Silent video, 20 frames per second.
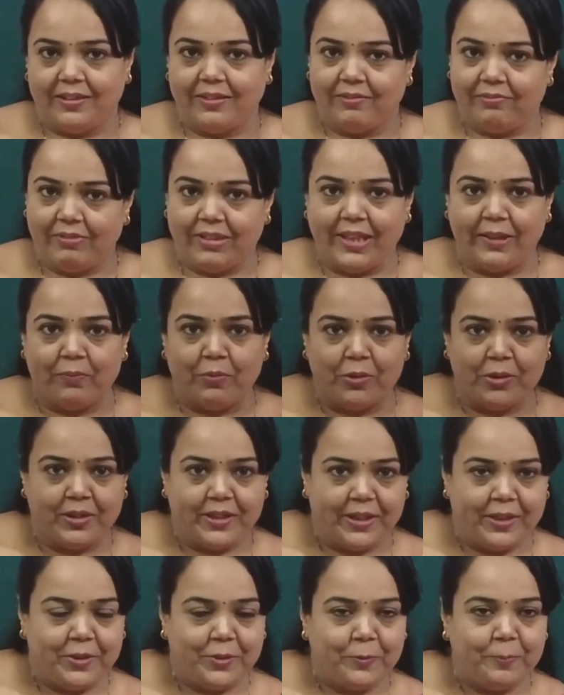They
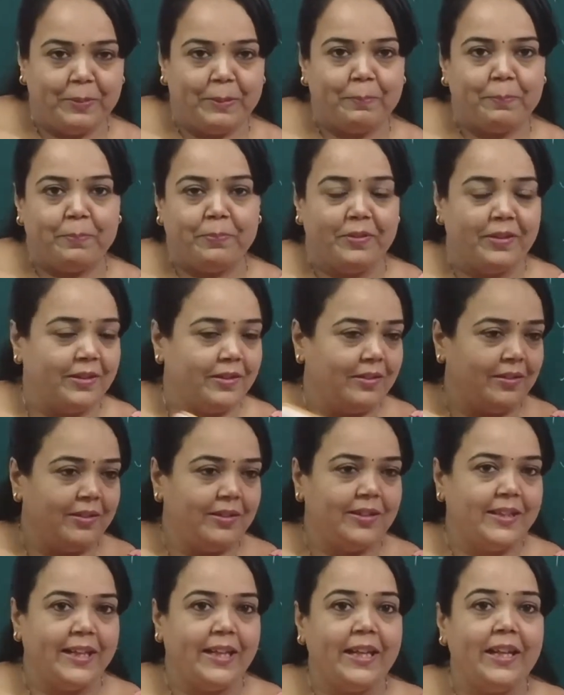wanted to be,
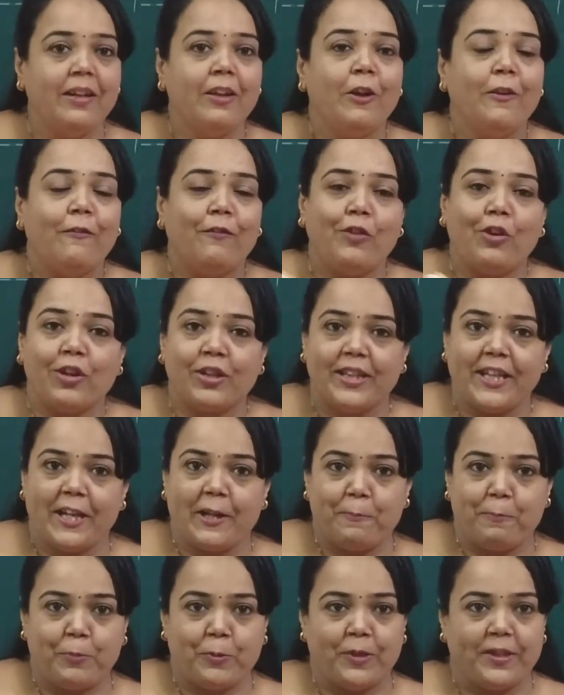for their
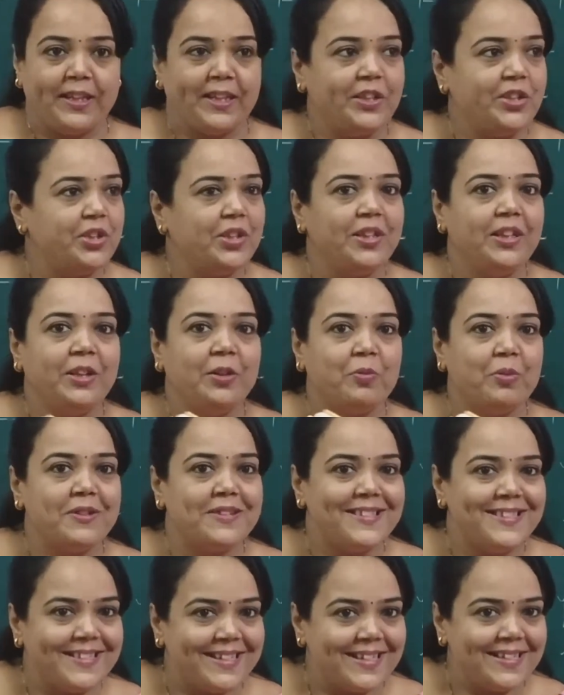protection, it was
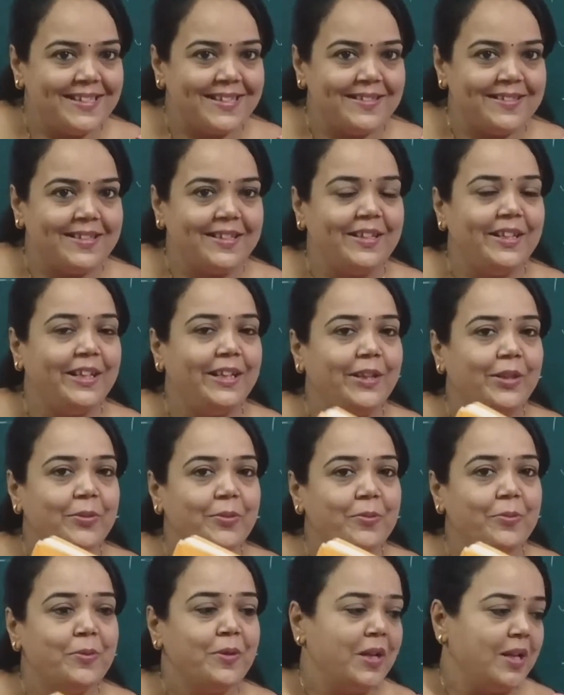necessary
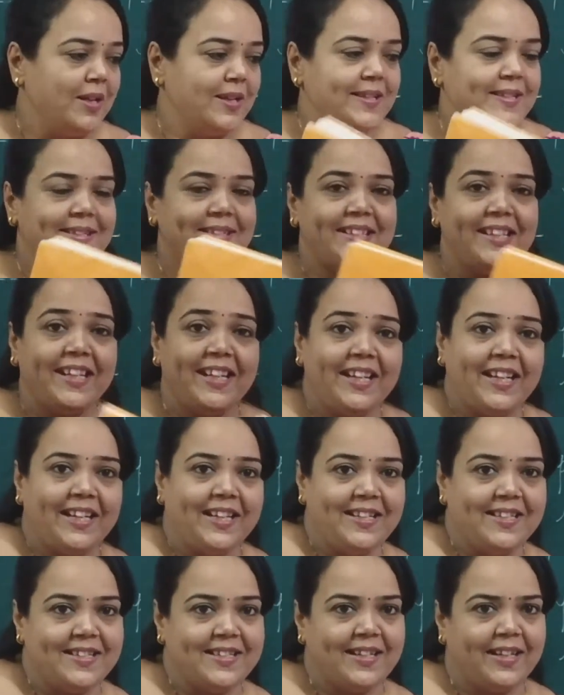to stay
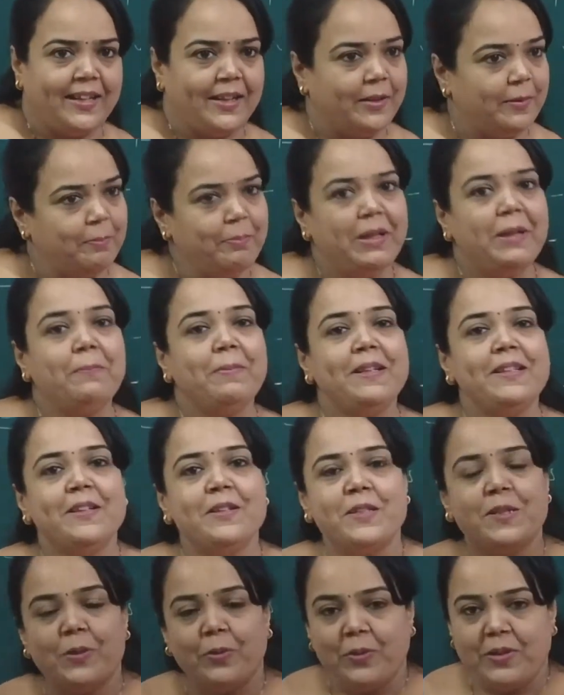inside. Maybe the
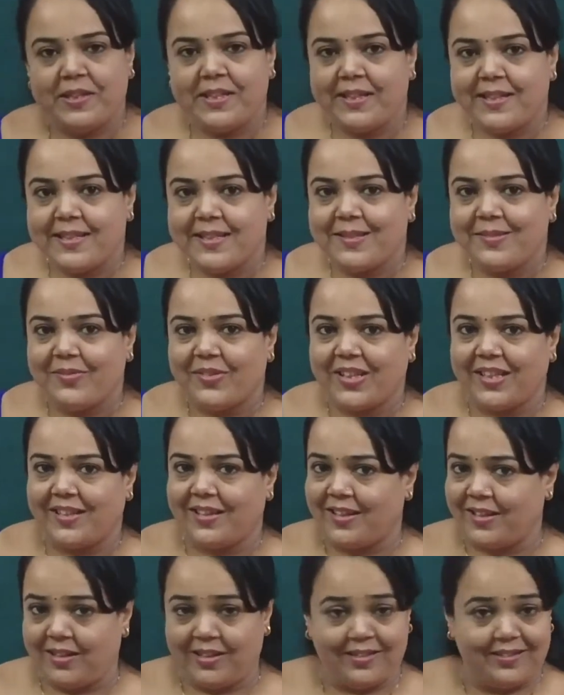soldiers
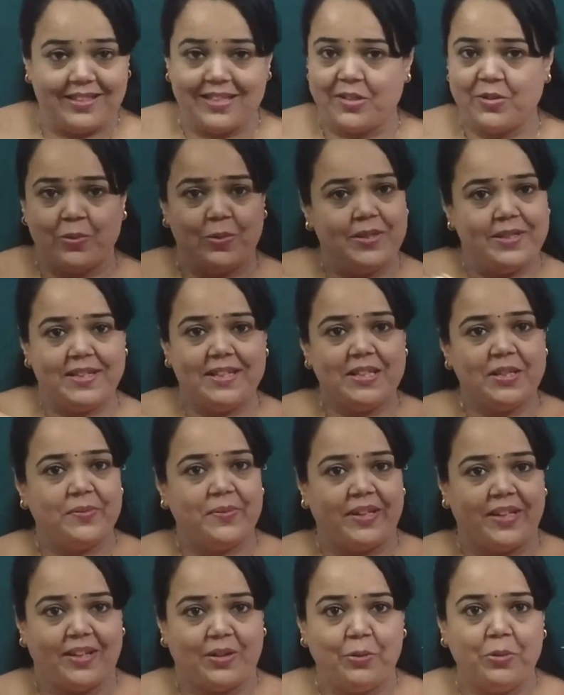were
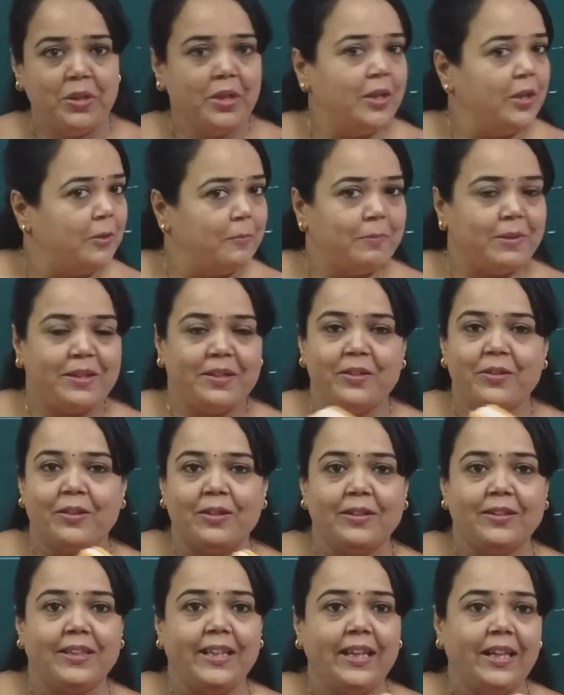out, but
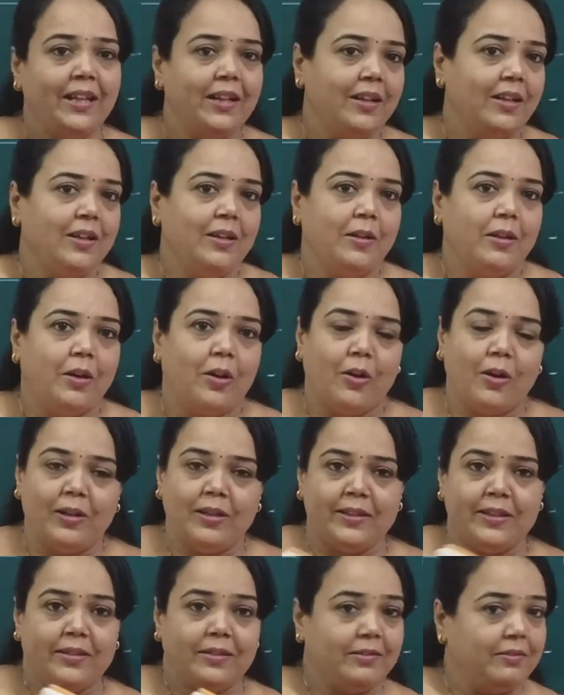not all
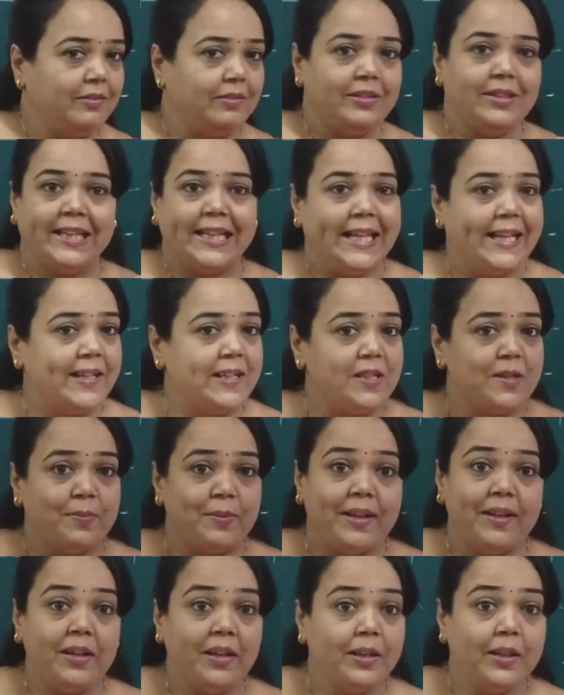the gates
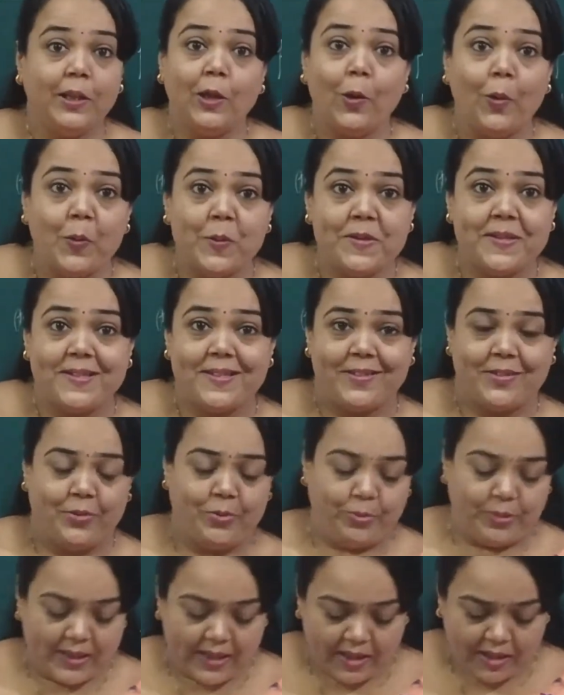were closed to
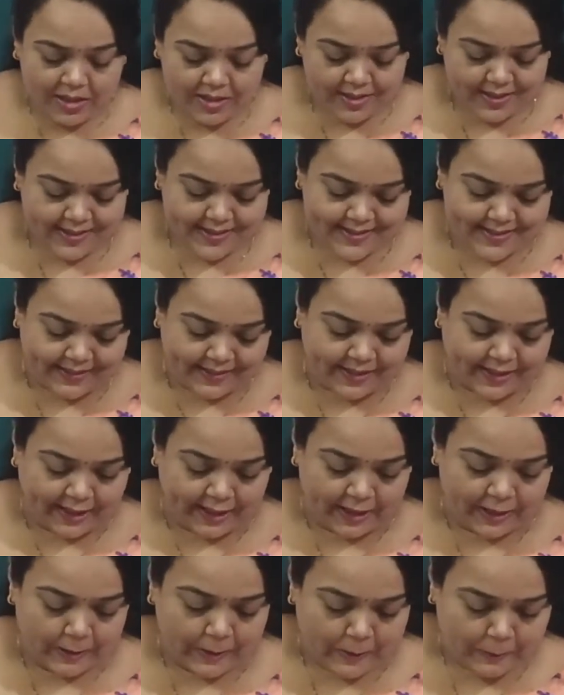the city.
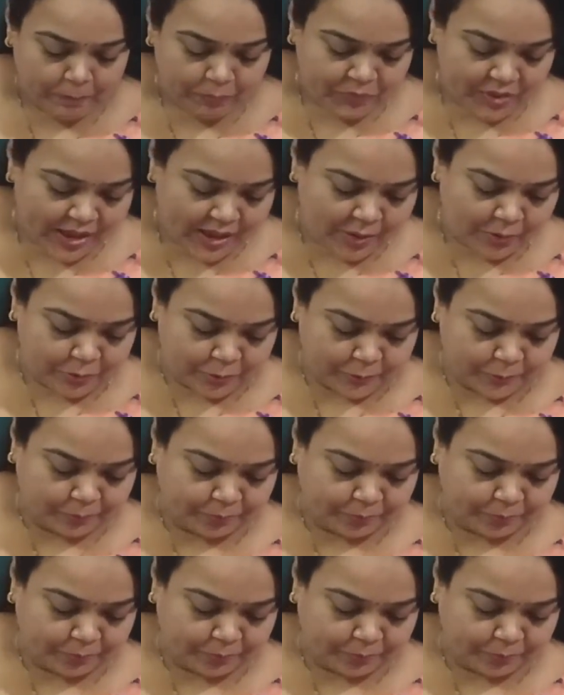Now,